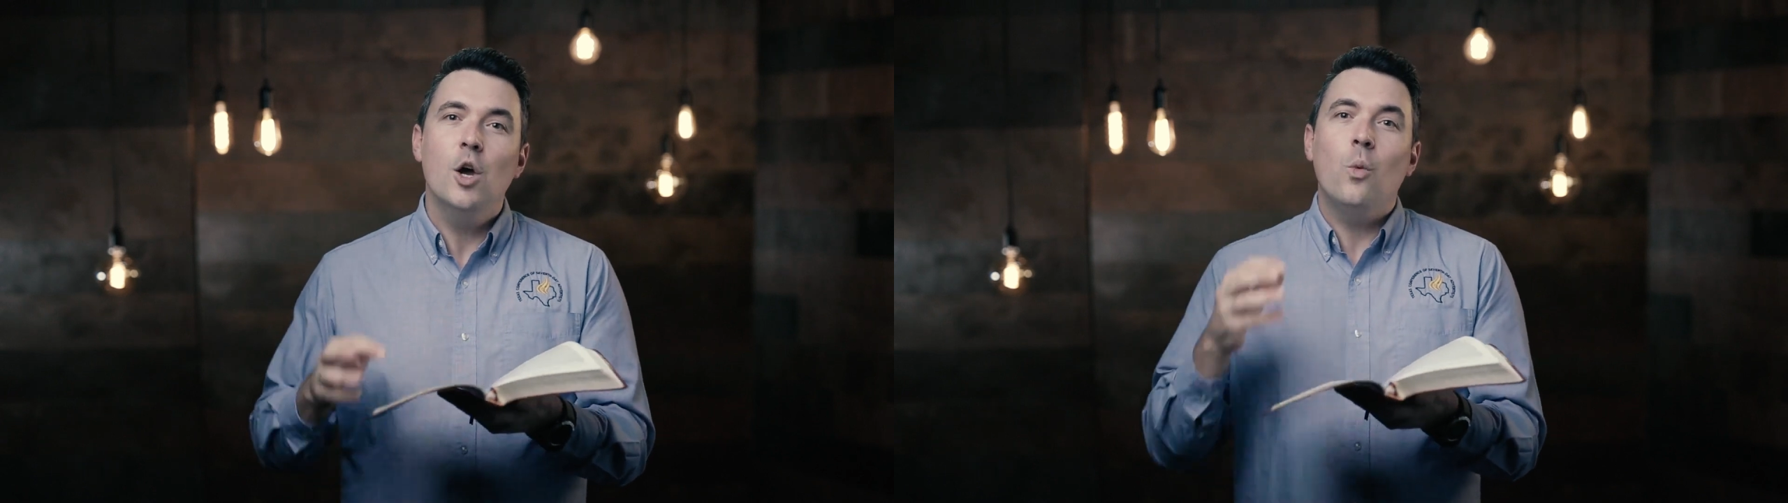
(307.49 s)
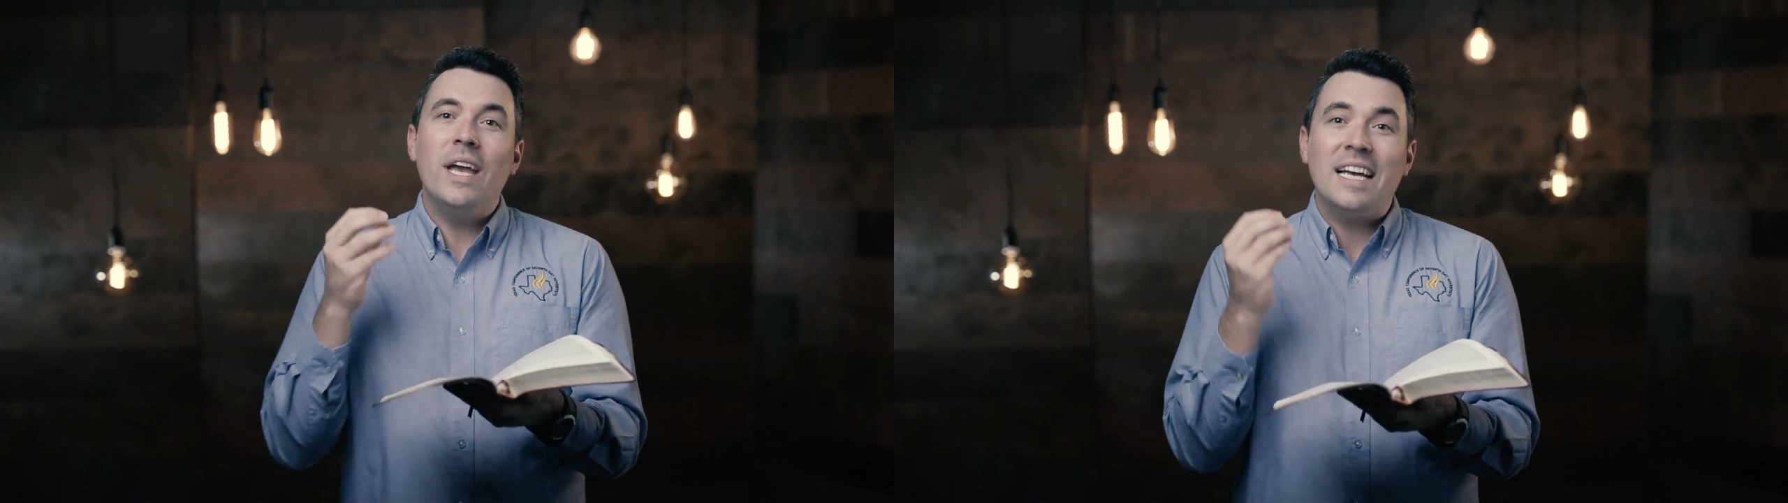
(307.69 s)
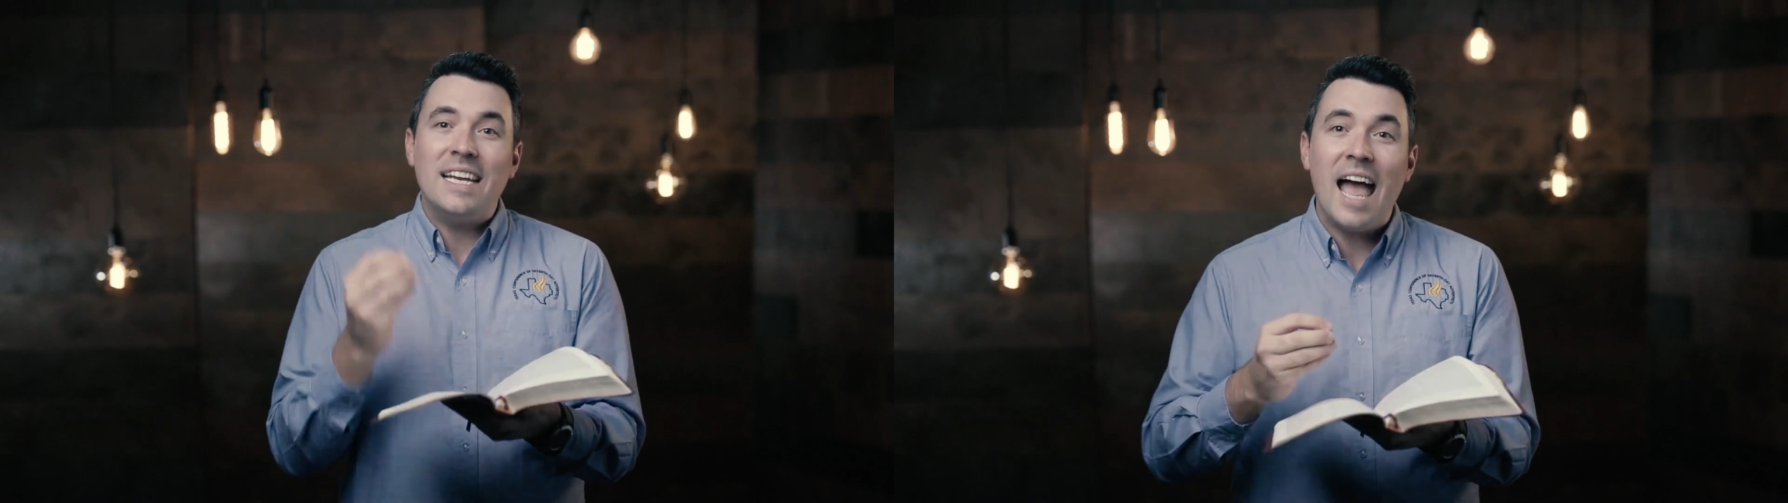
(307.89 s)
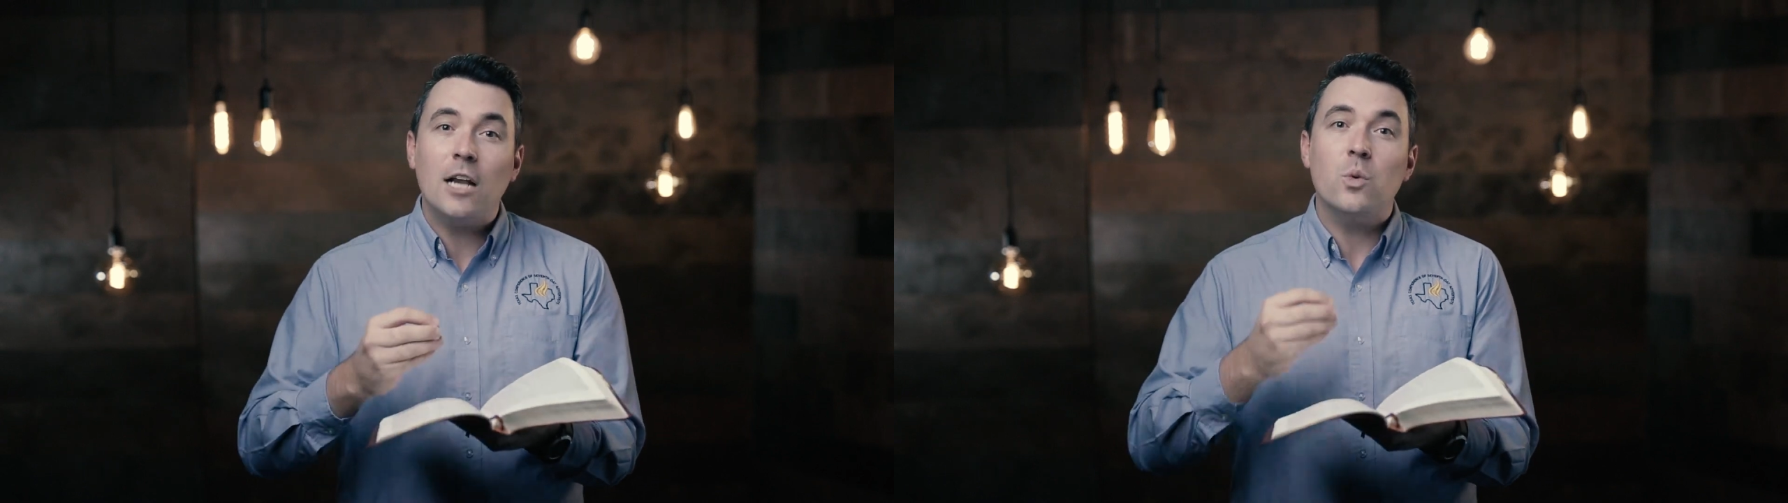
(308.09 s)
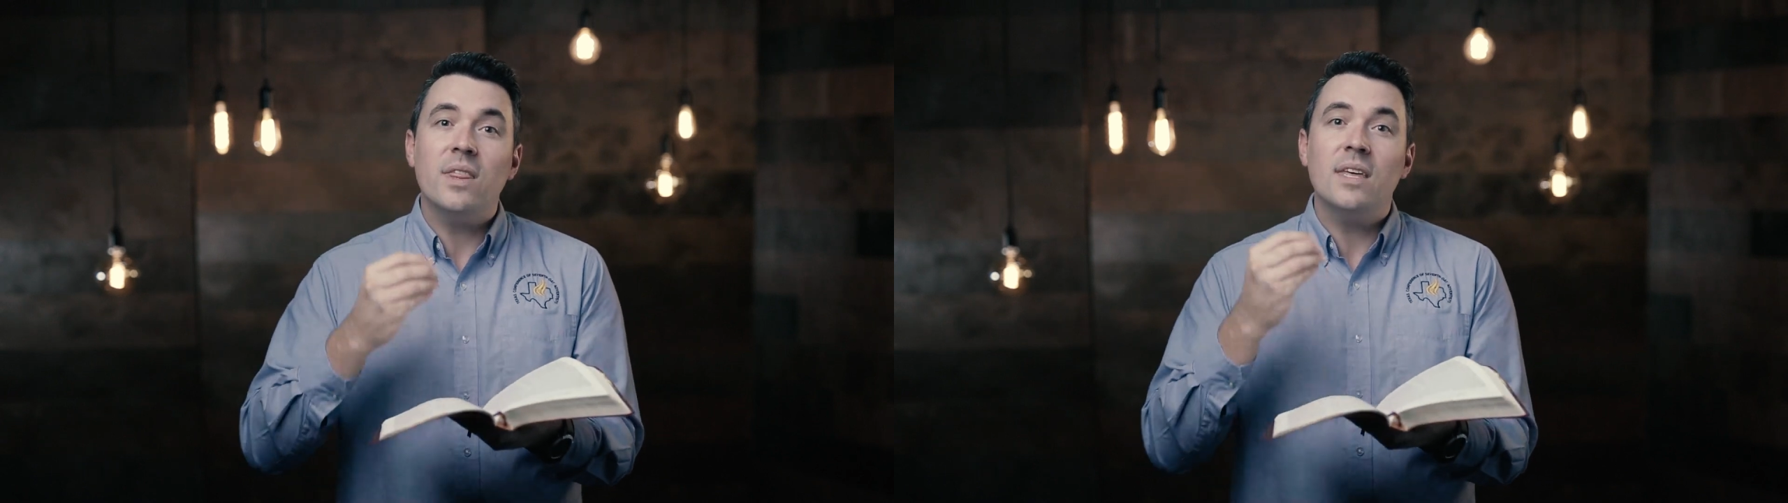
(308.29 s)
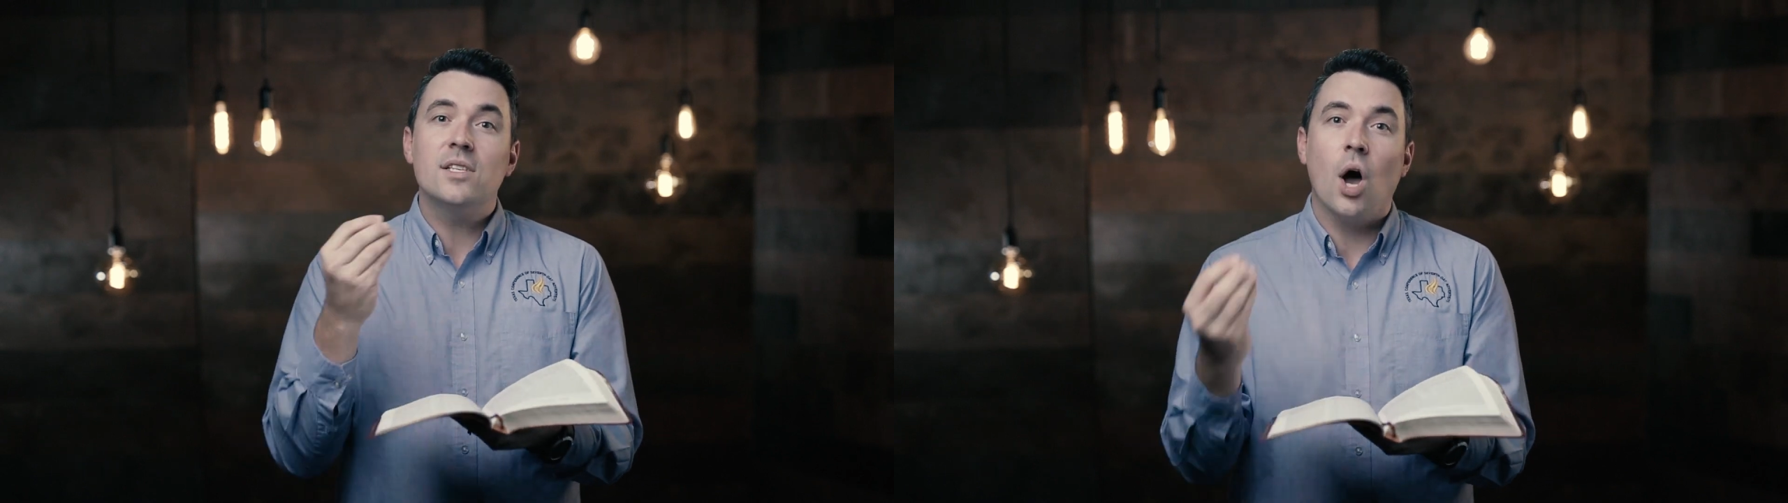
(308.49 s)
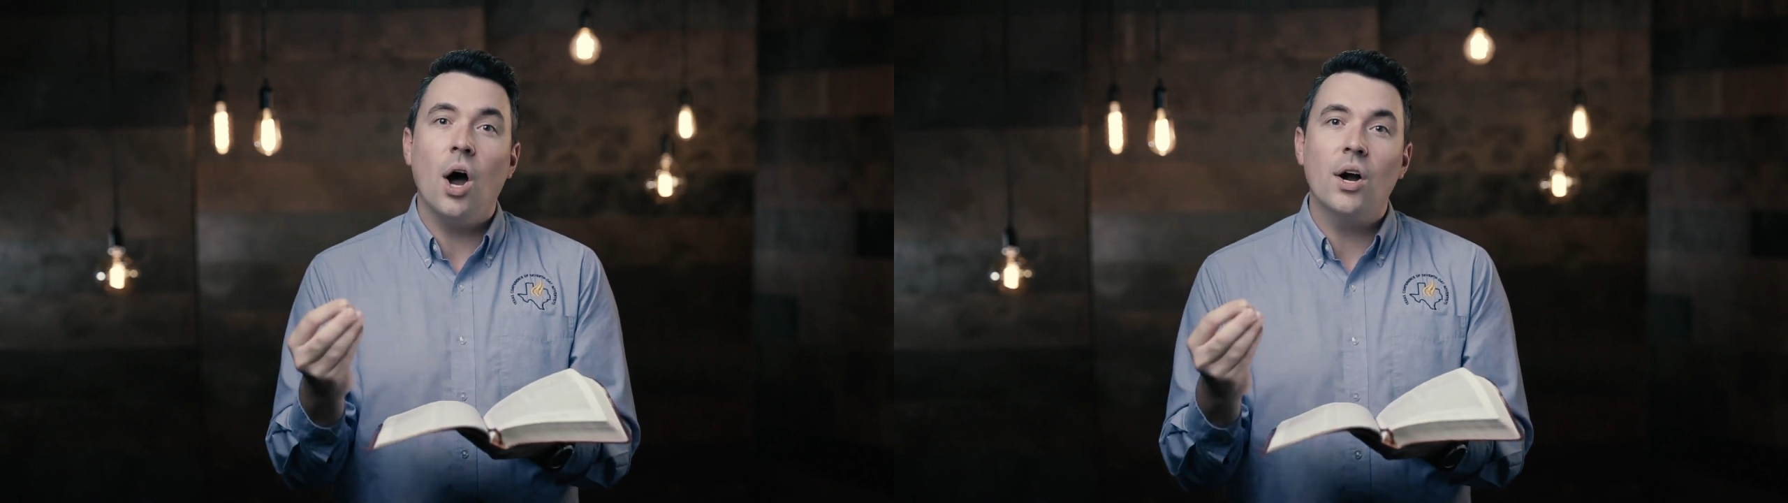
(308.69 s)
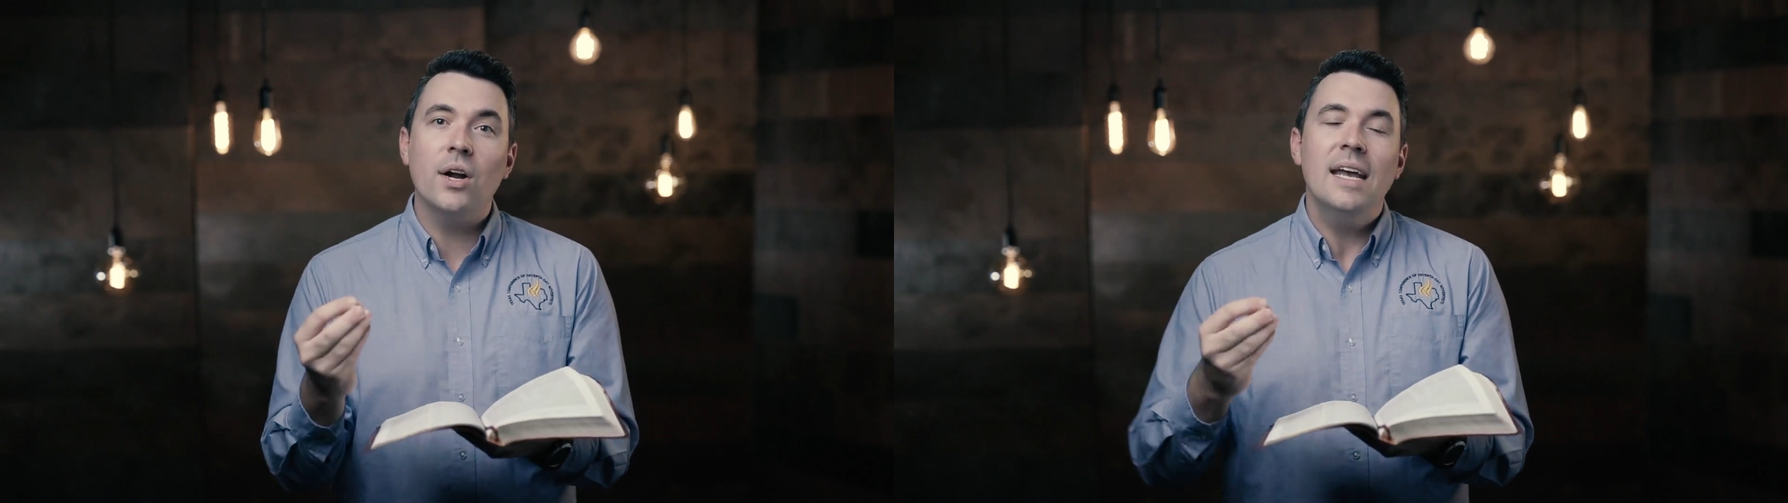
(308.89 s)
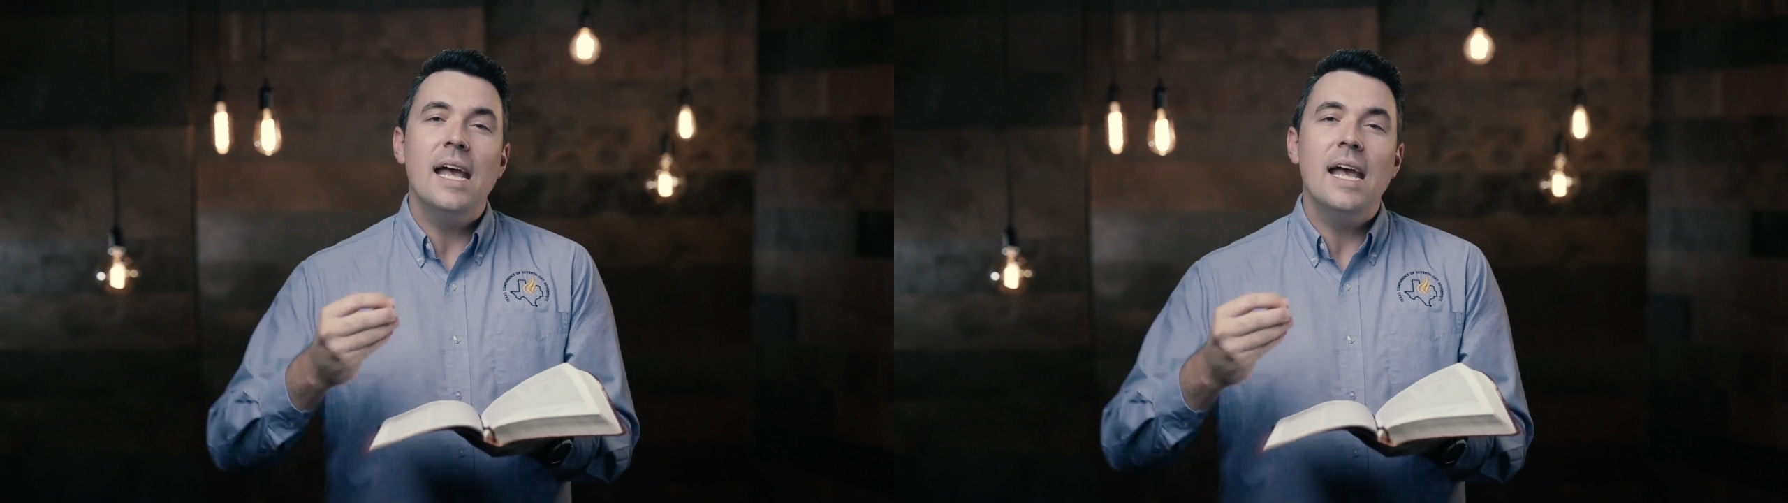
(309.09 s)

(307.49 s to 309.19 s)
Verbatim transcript: we connect with His heart,